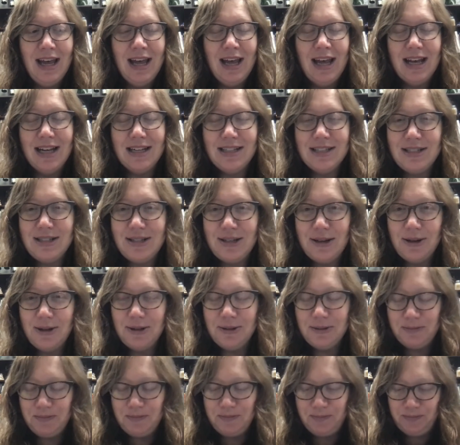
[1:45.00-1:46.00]
And
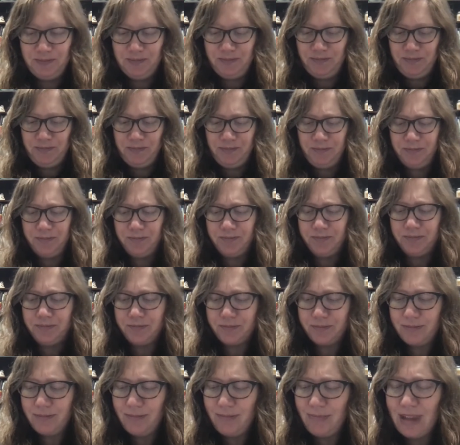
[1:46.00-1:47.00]
so,
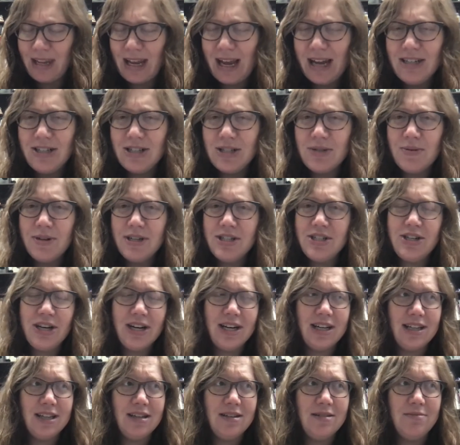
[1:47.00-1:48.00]
I just want to share
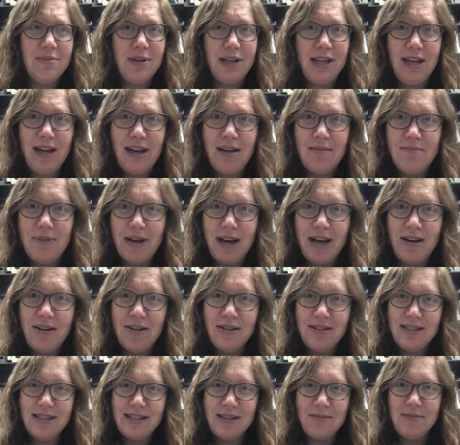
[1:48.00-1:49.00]
a little bit
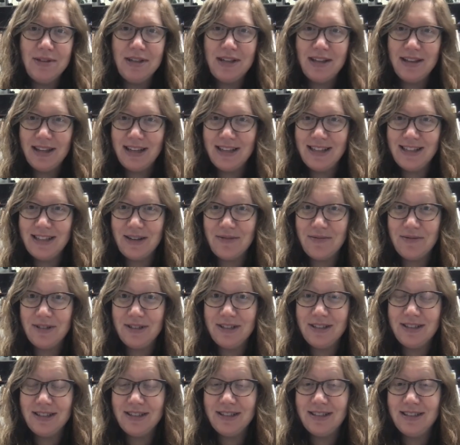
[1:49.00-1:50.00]
about some of the things that
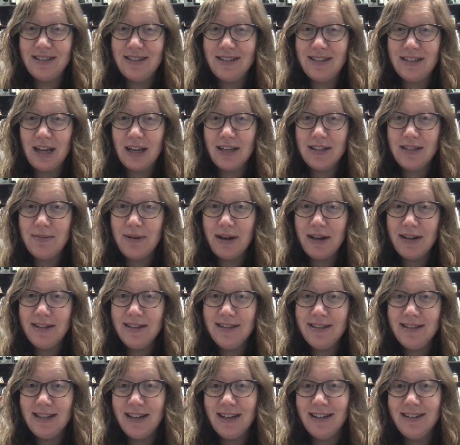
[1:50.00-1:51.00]
were talked about
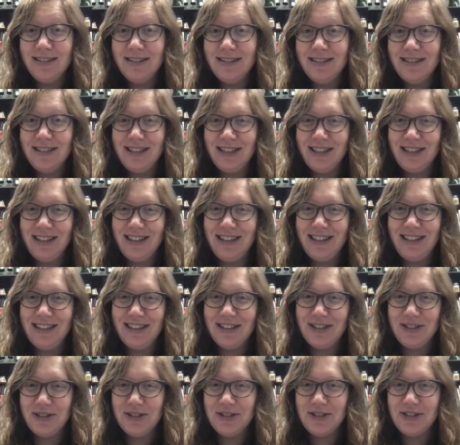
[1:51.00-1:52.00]
and done during the
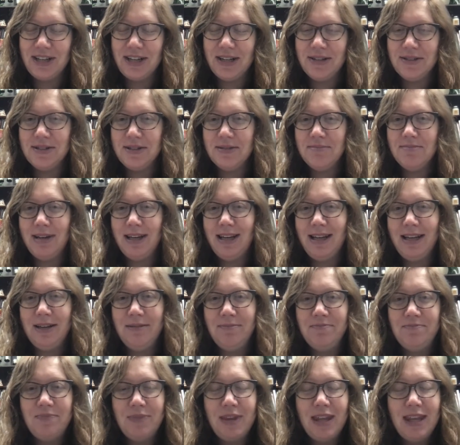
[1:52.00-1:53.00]
church council
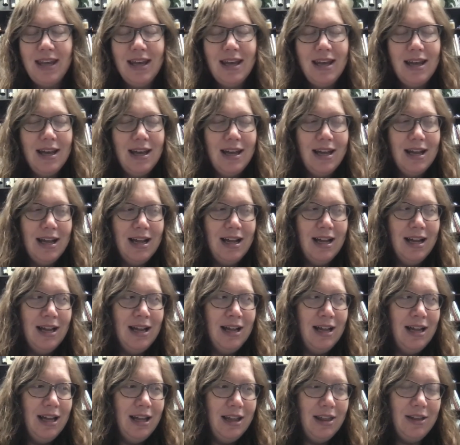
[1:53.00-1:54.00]
meeting.
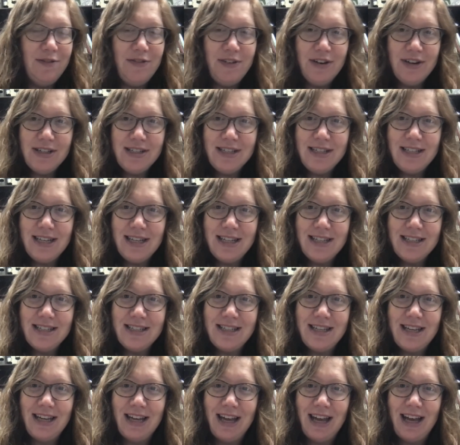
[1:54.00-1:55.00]
The first
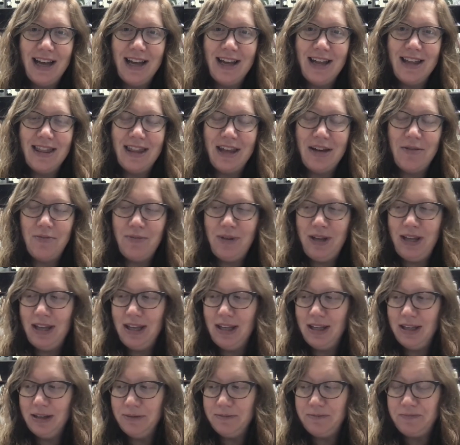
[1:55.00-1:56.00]
is that
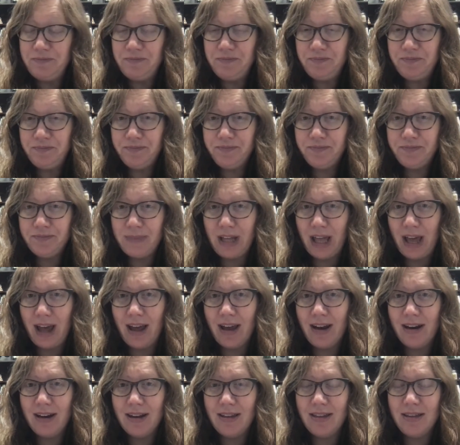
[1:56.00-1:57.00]
we
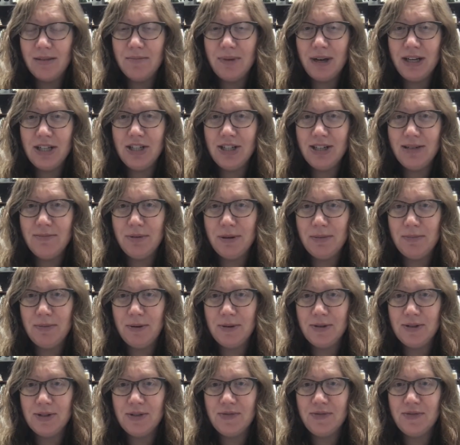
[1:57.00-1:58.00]
had the budget
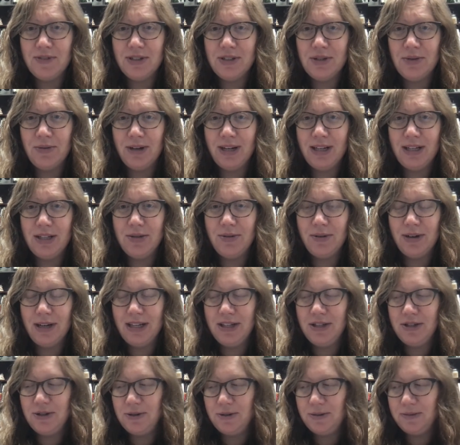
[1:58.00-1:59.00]
proposal for
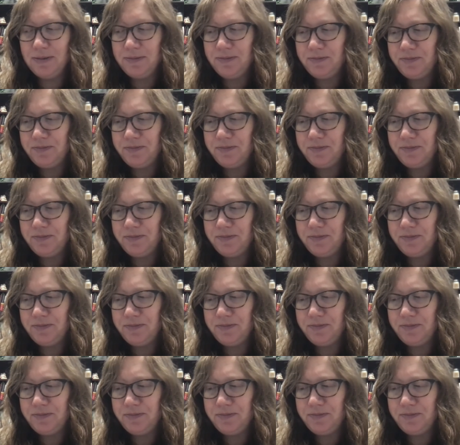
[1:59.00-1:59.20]
2022.